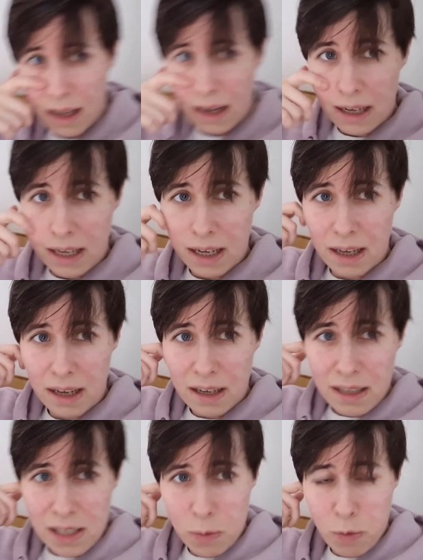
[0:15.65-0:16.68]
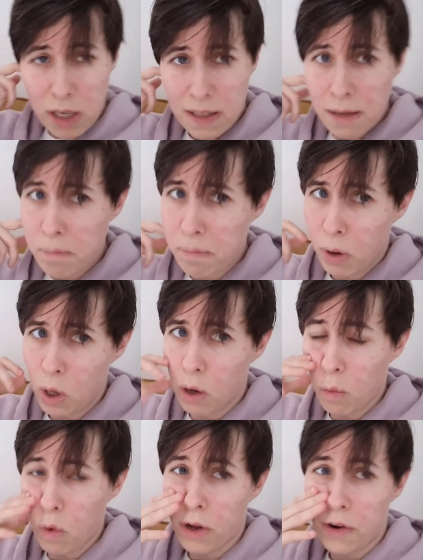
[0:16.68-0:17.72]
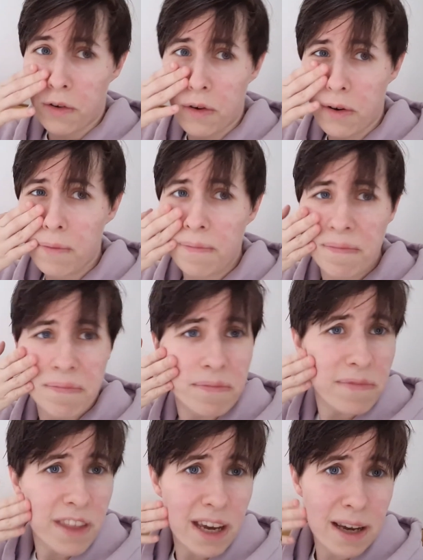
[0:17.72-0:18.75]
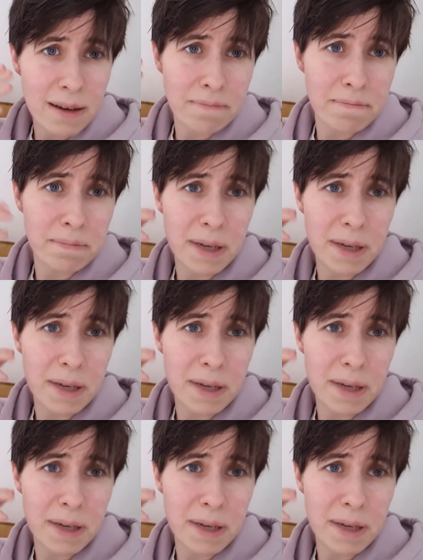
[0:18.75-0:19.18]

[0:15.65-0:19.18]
like I sprayed some boiling water there,